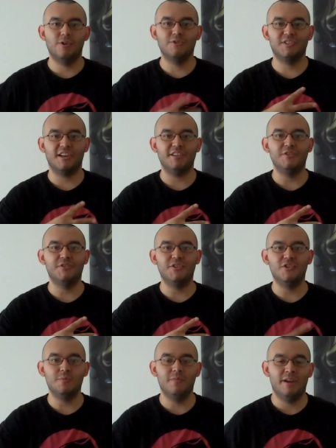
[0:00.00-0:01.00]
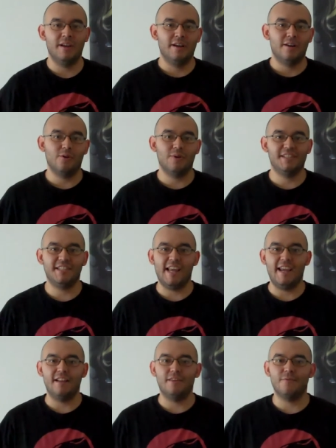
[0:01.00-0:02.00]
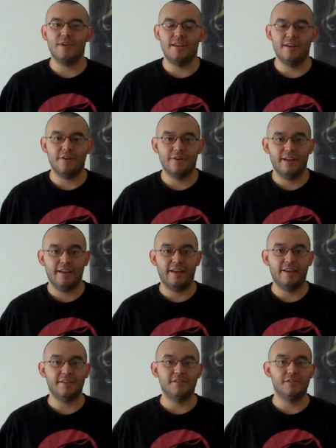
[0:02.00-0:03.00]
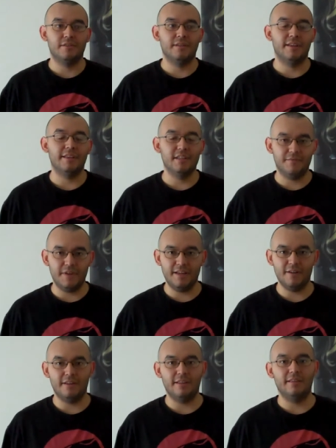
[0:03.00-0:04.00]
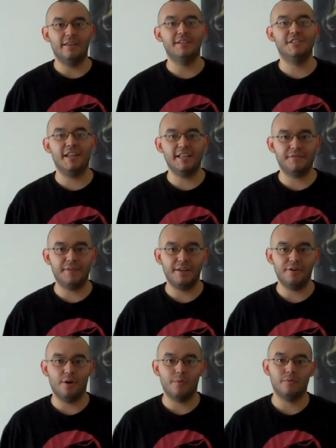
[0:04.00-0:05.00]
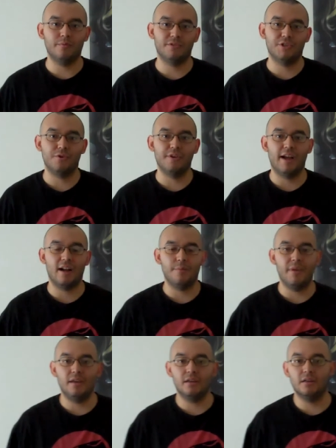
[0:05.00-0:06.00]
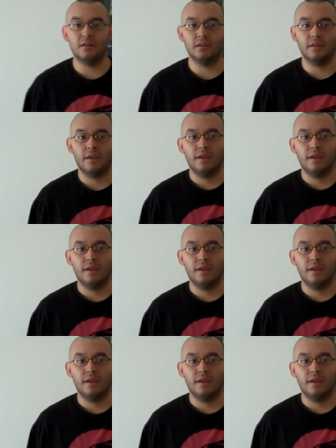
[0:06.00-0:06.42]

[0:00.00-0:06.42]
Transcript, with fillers: goes on YouTube, Panzer83 here, and in this video, in today's video, I'll show you how to make a uh,